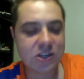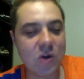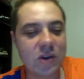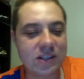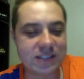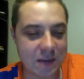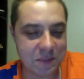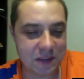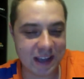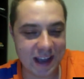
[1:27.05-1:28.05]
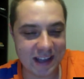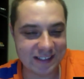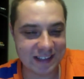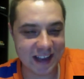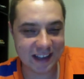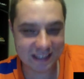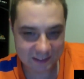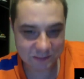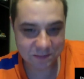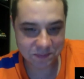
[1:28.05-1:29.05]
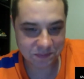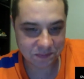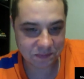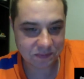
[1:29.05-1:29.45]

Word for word: oh, it's got to be cancel. Yeah, cancel, cancel.